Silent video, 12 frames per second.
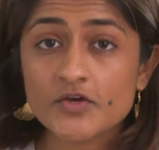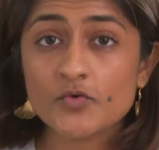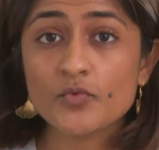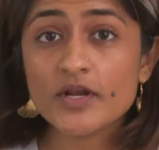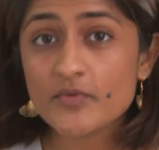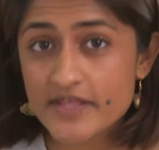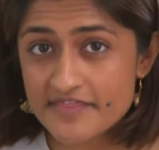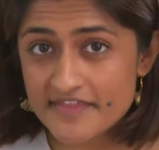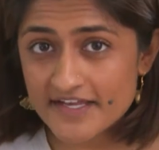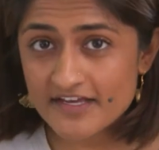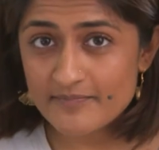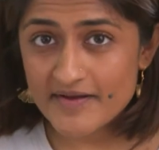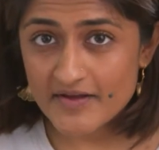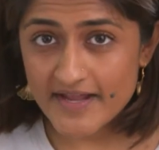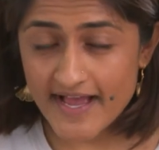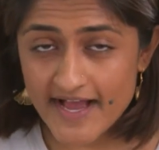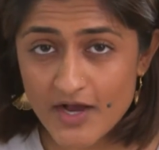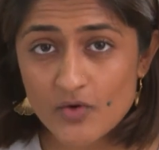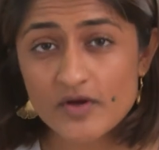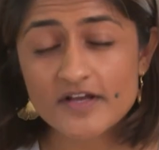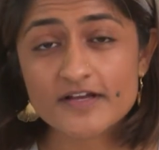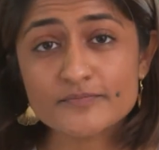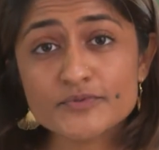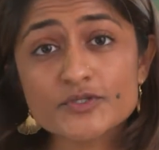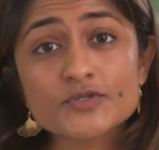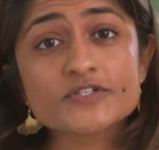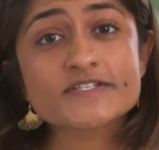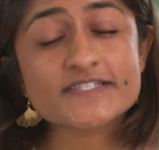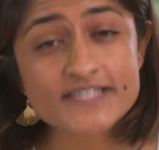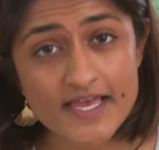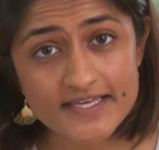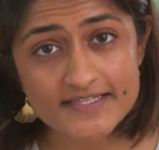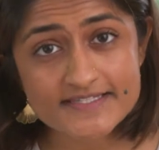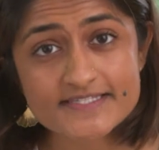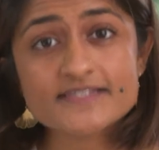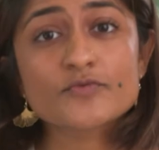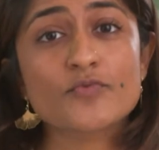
When we think about how computer science